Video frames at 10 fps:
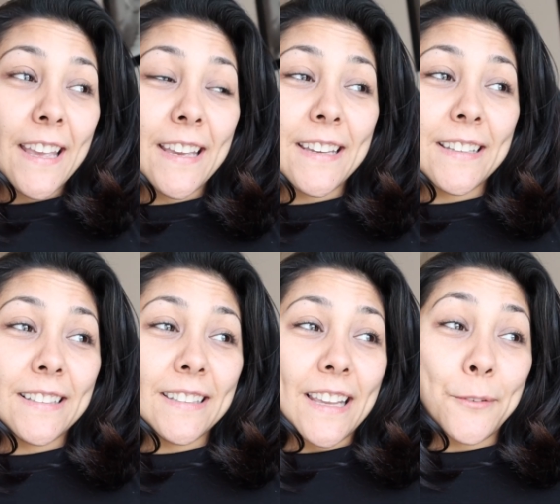
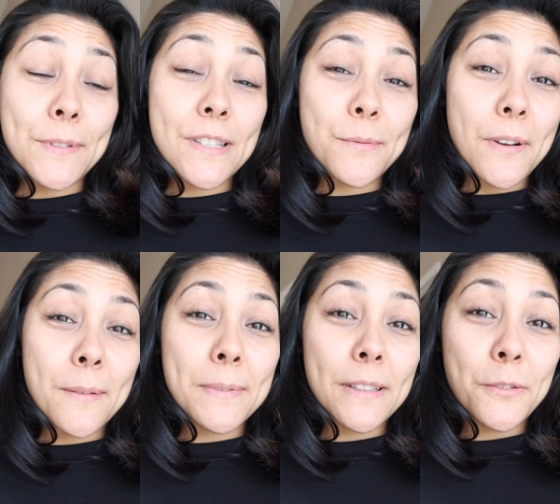and yeah, we just woke
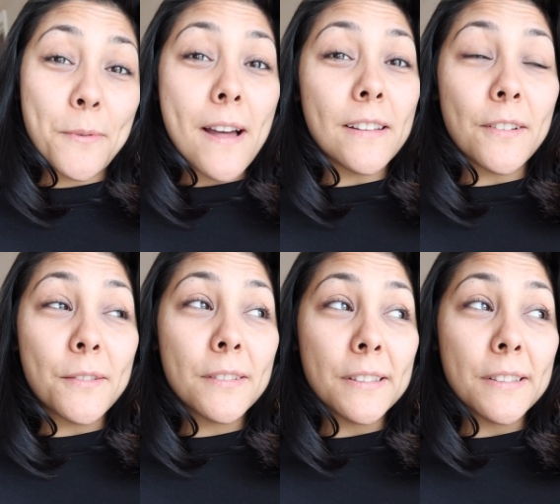up a little while ago,